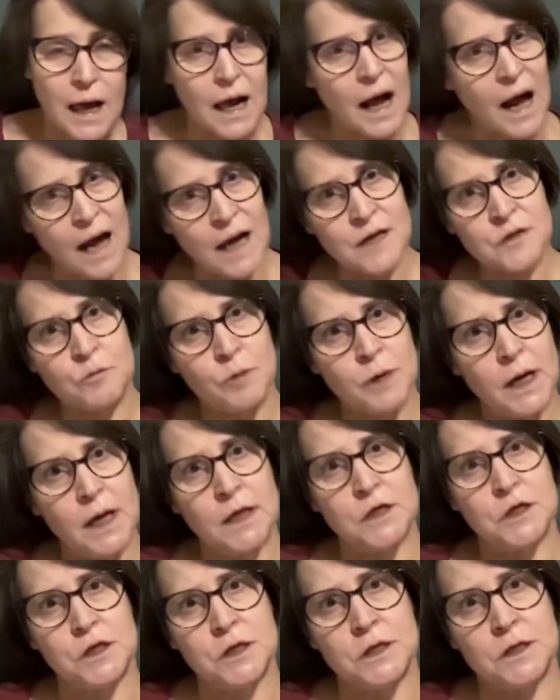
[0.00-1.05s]
As we
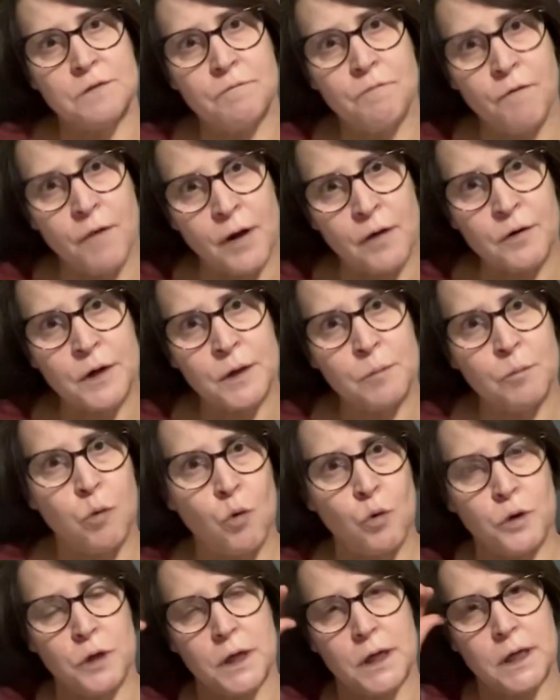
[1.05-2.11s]
age, it is very
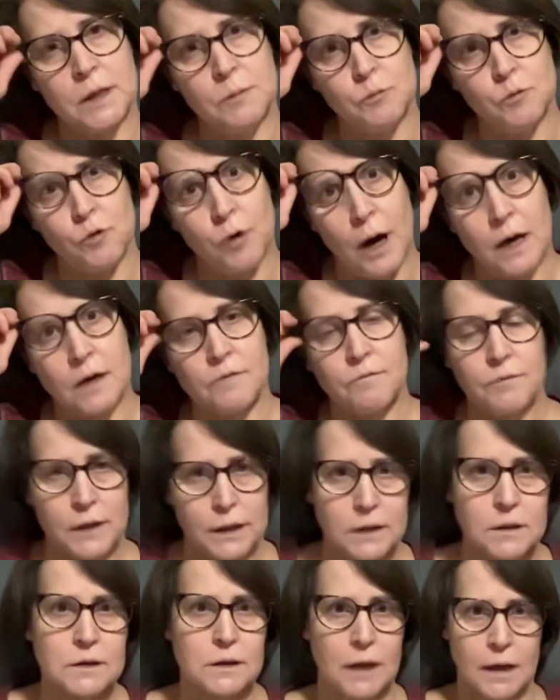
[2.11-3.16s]
important to keep track of
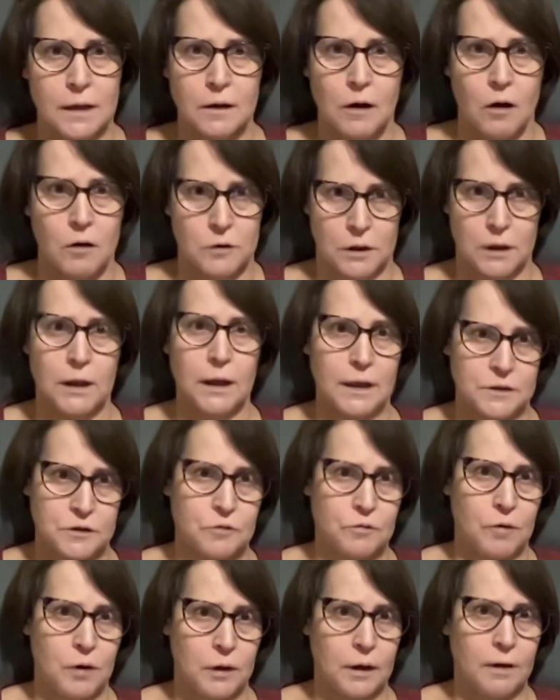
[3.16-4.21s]
things like our
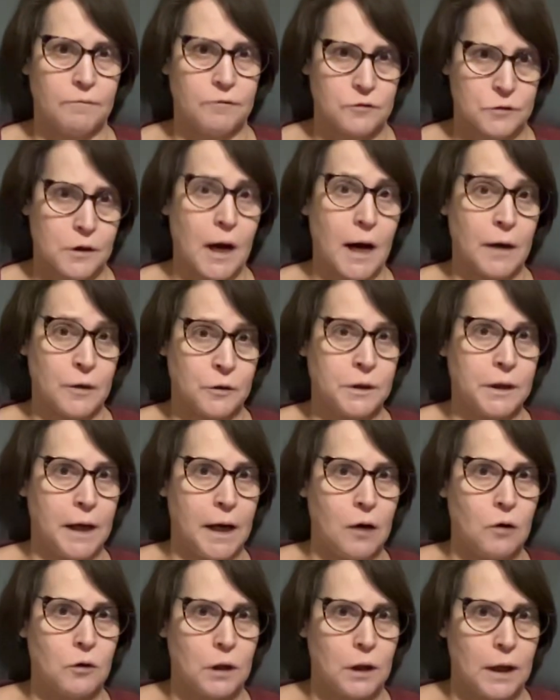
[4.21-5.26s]
cholesterol levels, our
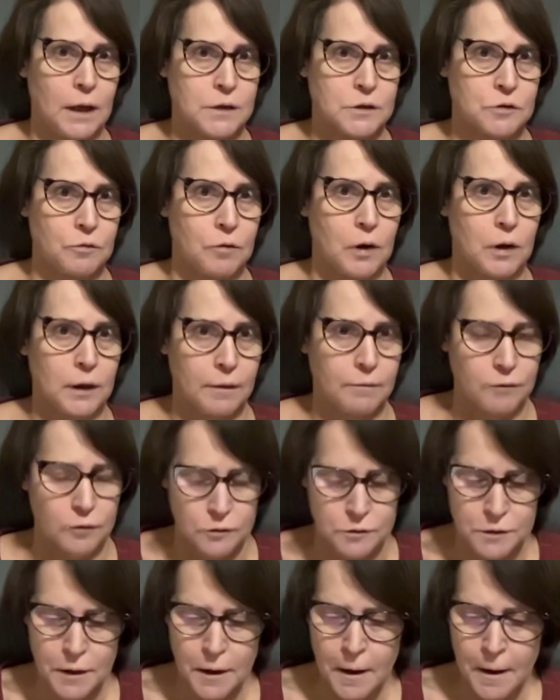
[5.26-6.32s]
LDL cholesterol
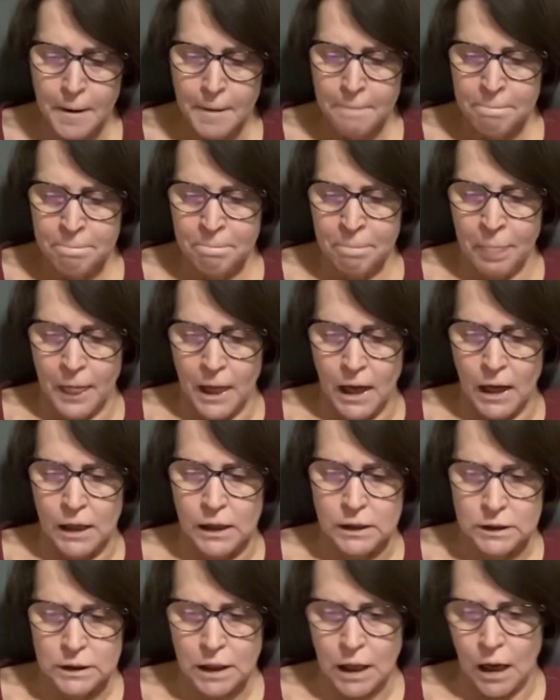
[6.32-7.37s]
levels,
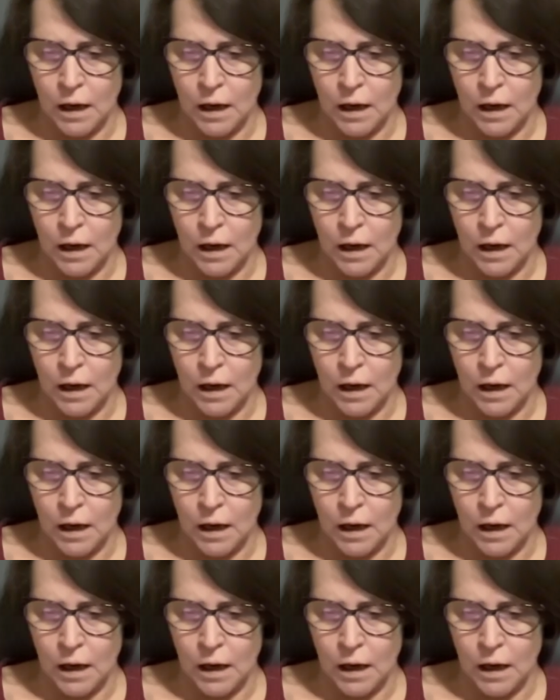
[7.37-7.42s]
and